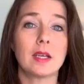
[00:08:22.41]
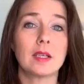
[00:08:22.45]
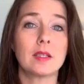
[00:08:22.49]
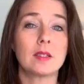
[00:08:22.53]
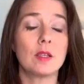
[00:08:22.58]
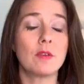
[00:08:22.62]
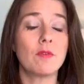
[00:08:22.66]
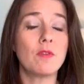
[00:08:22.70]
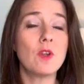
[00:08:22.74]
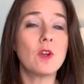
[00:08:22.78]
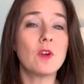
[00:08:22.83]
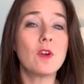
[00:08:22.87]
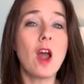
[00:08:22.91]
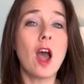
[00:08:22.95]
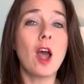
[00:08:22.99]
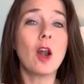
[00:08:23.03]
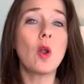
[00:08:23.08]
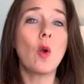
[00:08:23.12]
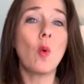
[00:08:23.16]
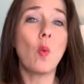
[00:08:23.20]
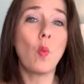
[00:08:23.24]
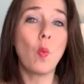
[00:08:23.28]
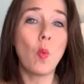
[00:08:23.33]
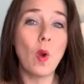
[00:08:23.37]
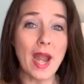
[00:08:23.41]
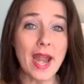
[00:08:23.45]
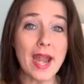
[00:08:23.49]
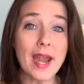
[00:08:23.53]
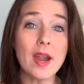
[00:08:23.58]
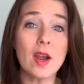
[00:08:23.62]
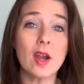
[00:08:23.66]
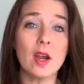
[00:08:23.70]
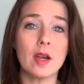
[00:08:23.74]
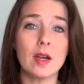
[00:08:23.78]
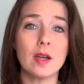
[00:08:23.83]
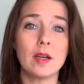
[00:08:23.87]
Because if you're not
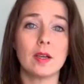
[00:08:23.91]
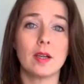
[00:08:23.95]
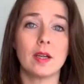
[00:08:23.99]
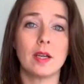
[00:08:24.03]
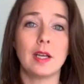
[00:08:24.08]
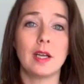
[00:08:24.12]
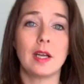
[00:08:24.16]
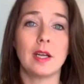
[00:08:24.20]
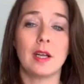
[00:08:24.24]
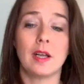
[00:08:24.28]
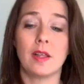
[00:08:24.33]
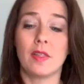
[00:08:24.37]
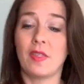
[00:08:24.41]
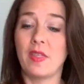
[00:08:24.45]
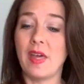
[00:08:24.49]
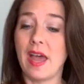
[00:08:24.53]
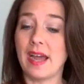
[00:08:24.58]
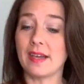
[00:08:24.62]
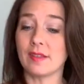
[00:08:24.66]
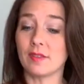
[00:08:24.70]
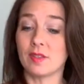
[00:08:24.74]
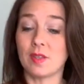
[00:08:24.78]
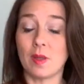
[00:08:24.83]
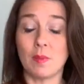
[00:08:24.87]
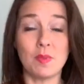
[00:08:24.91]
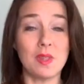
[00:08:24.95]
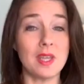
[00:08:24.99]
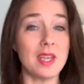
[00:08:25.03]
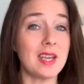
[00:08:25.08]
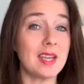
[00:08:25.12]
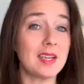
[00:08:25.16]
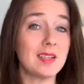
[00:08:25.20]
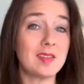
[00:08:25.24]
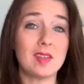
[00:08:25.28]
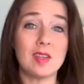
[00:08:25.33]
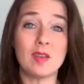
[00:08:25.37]
aware that
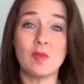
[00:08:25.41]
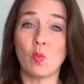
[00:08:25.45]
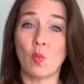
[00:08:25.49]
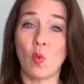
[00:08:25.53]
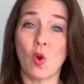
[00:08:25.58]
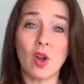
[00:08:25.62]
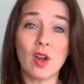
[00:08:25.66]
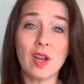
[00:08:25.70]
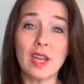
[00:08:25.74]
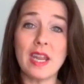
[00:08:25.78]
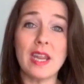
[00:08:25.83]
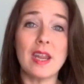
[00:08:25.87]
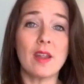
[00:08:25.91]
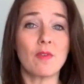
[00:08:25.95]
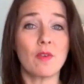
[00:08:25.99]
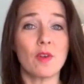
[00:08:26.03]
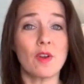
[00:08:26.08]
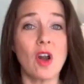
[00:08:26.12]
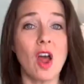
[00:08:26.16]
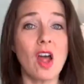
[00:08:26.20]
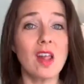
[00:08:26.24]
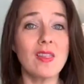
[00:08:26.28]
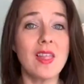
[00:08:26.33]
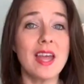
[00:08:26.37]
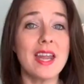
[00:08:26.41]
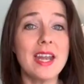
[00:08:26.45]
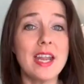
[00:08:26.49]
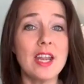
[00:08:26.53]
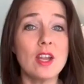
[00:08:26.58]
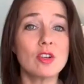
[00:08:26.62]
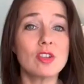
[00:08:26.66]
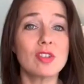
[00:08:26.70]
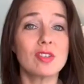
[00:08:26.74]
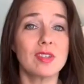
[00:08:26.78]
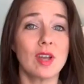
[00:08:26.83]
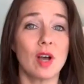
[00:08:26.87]
something isn't working, if you're not
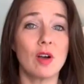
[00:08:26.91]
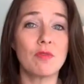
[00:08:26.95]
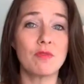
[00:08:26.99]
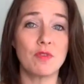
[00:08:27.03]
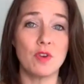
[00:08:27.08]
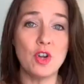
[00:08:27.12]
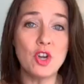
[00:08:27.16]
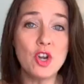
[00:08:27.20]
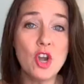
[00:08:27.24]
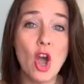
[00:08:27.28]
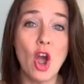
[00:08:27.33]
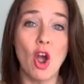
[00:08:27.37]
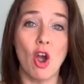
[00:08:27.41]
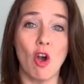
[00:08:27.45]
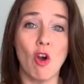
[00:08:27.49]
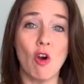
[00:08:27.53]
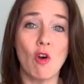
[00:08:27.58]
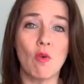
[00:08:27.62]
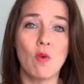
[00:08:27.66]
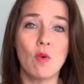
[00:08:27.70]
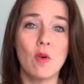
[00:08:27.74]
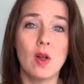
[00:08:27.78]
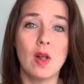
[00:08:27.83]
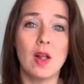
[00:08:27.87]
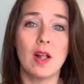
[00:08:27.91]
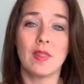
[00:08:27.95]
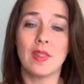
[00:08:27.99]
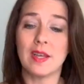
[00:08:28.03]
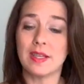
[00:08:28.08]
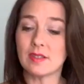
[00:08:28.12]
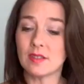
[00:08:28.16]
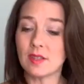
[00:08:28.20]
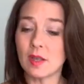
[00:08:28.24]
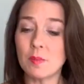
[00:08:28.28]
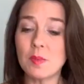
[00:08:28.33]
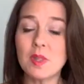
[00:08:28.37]
letting yourself know
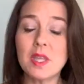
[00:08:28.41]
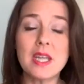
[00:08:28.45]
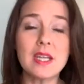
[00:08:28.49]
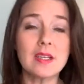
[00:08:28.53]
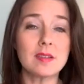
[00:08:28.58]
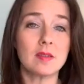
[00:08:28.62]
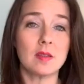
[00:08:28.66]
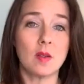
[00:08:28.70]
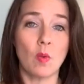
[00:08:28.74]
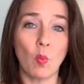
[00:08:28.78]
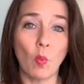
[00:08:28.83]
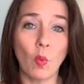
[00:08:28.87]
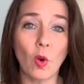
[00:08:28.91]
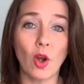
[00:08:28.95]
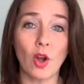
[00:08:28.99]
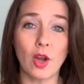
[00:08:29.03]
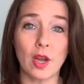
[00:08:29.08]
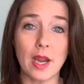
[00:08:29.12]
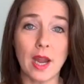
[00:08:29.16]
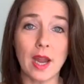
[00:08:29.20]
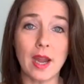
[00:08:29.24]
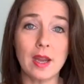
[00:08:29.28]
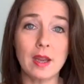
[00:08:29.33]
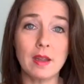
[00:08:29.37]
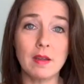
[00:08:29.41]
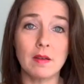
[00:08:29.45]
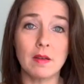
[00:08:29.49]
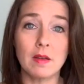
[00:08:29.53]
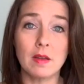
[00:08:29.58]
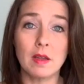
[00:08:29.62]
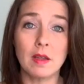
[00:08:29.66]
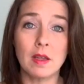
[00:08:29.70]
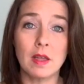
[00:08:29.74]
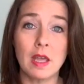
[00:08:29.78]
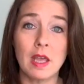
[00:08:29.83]
that something isn't working,